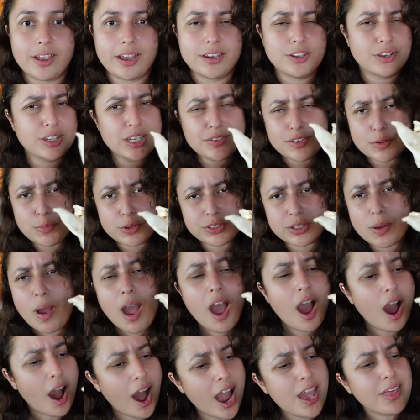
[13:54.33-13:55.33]
And you can even put some,
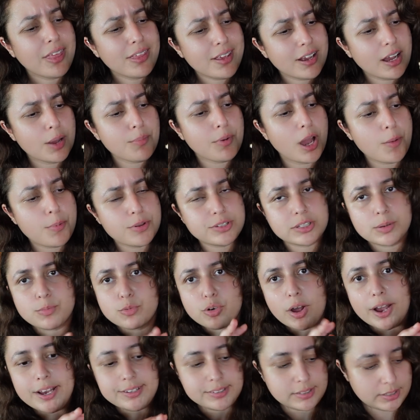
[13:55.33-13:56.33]
I think I might put some
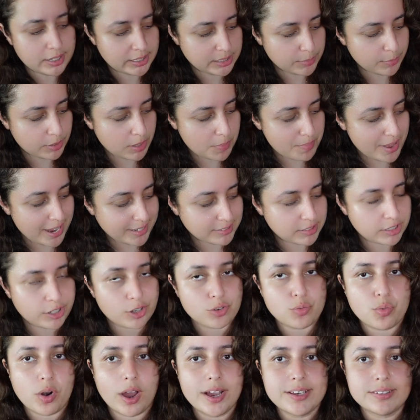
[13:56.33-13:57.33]
rice in there, some of the
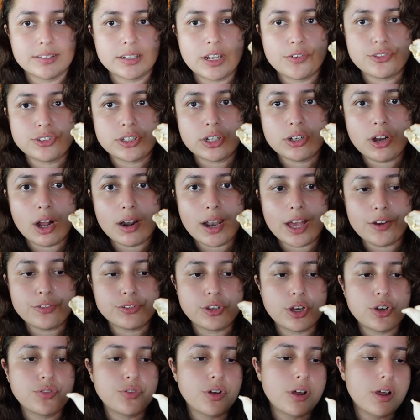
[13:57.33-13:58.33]
Mexican rice that I've still got left
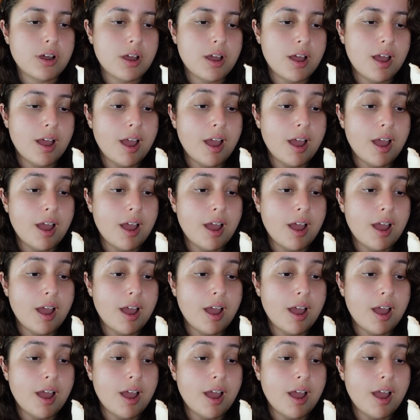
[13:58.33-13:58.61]
over.